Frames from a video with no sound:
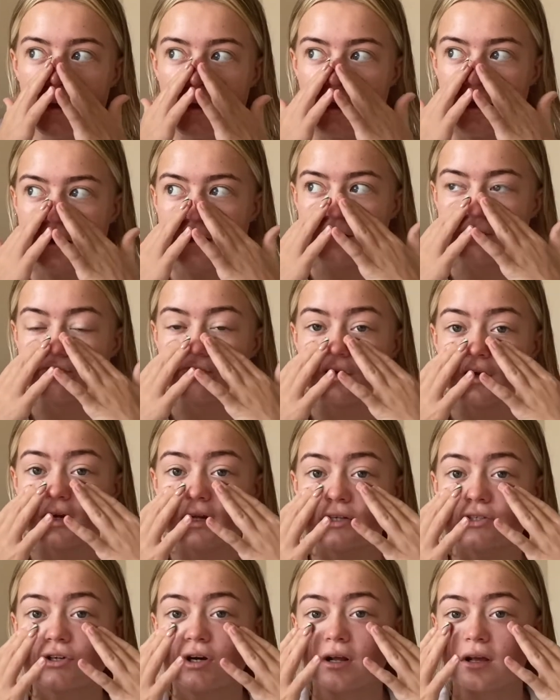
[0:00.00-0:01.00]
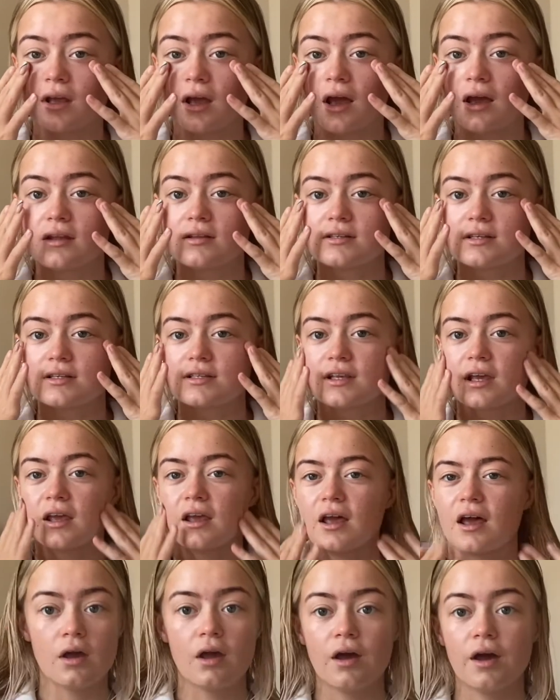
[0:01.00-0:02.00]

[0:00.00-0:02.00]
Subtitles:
and I'm really trying to get into skincare.